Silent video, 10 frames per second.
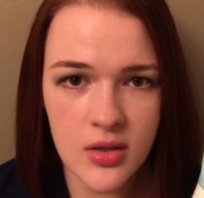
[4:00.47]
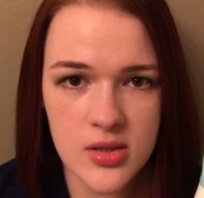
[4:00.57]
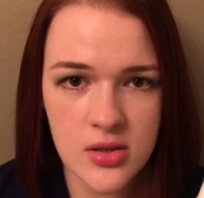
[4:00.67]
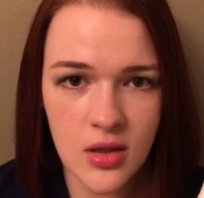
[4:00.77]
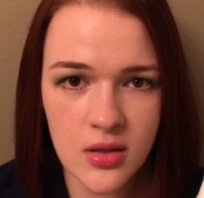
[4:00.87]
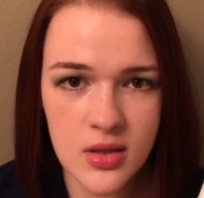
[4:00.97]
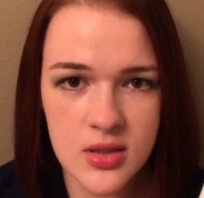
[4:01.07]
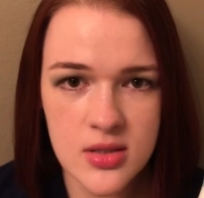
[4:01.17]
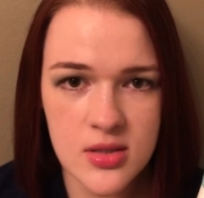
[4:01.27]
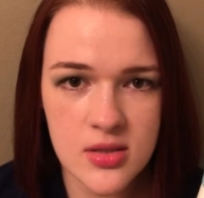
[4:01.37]
I saw
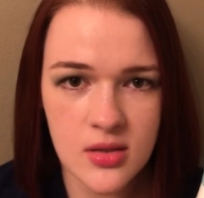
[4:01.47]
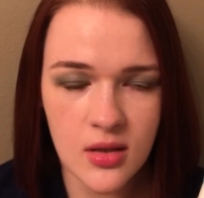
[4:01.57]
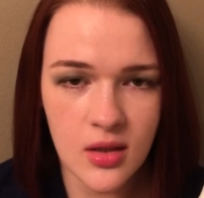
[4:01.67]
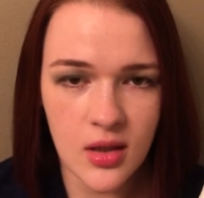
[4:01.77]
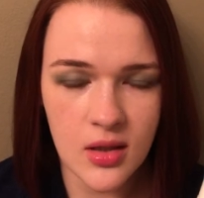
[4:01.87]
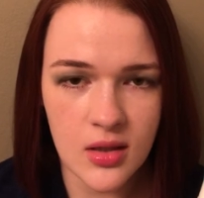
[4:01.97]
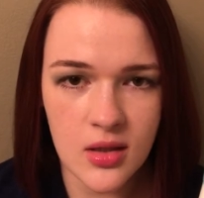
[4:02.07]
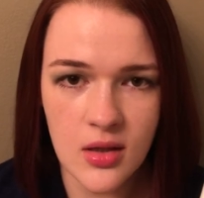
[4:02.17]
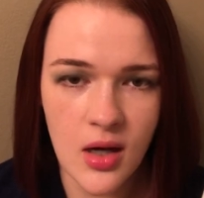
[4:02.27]
this and